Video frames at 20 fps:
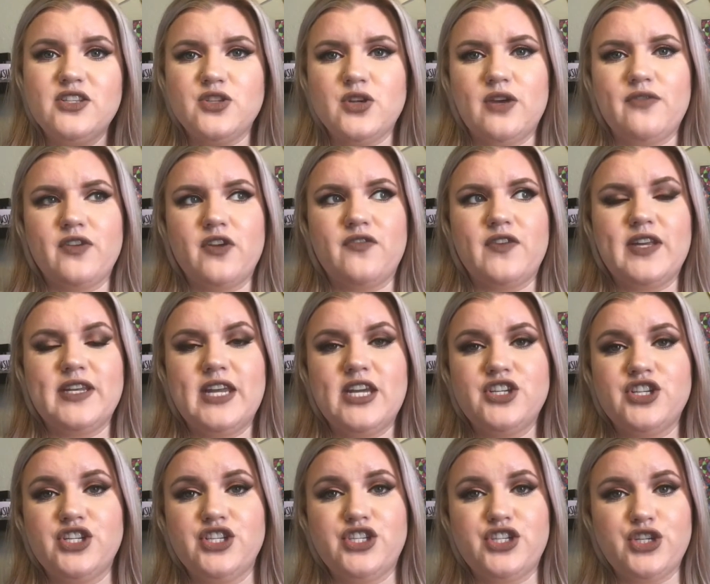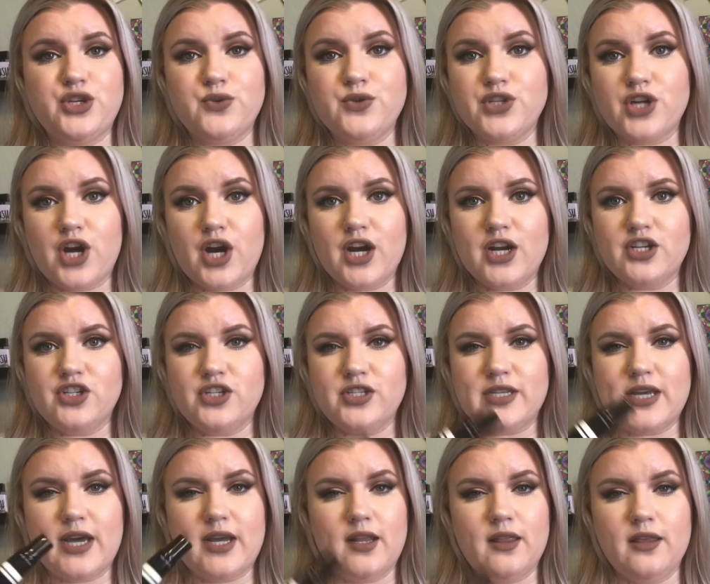So if your foundation's too dark, just
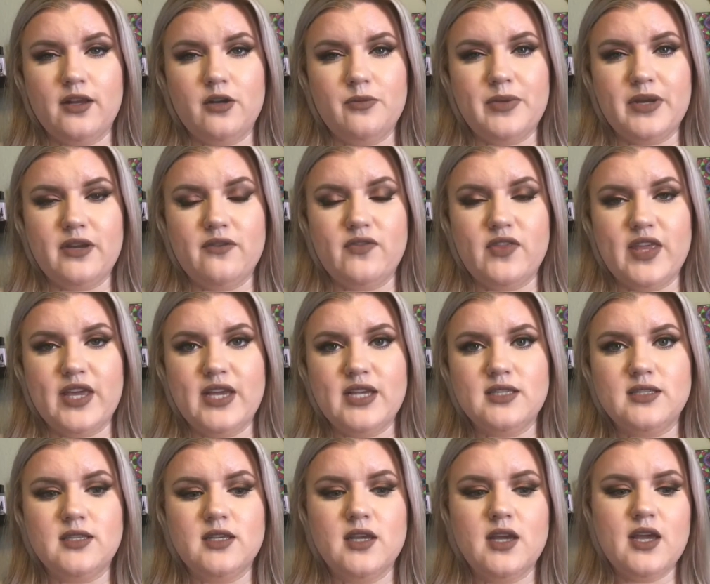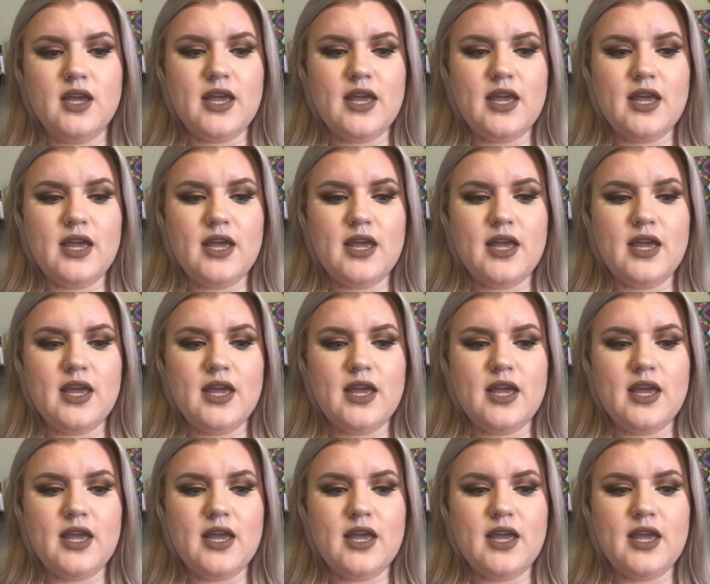add a little bit of this,